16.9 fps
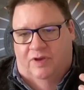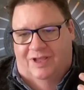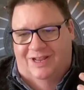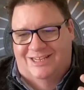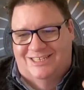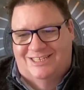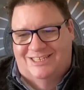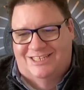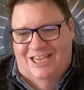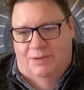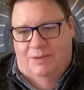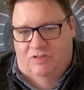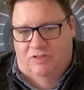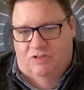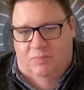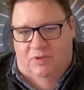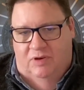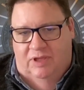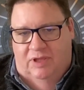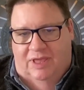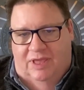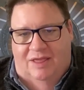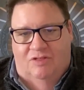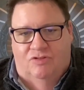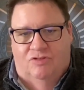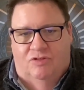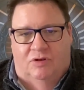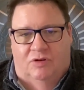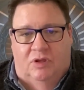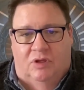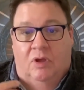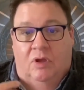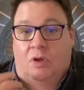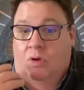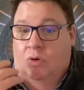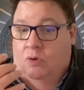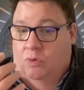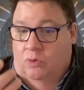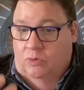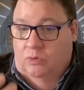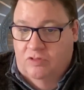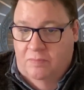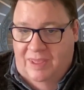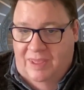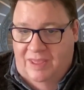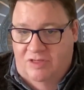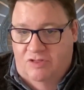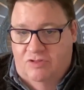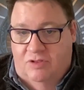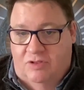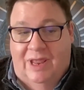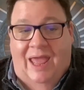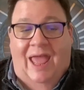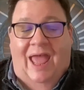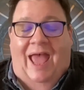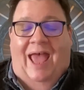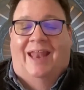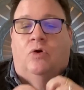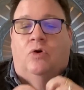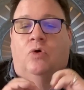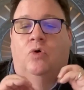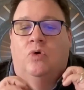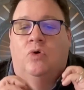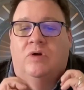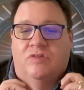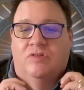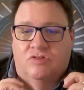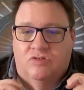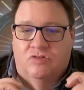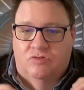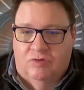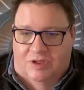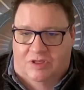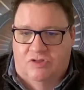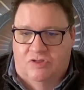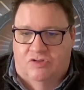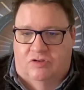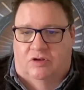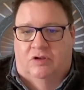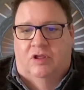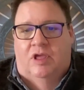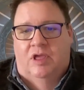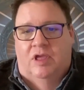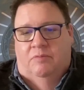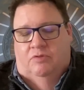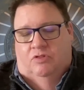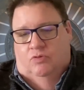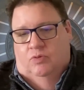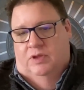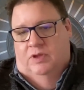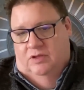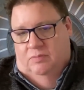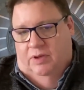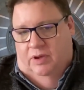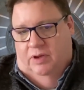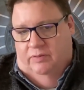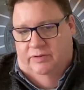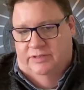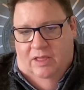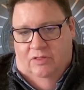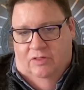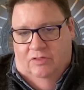seamless communication, automation, and orchestration between components.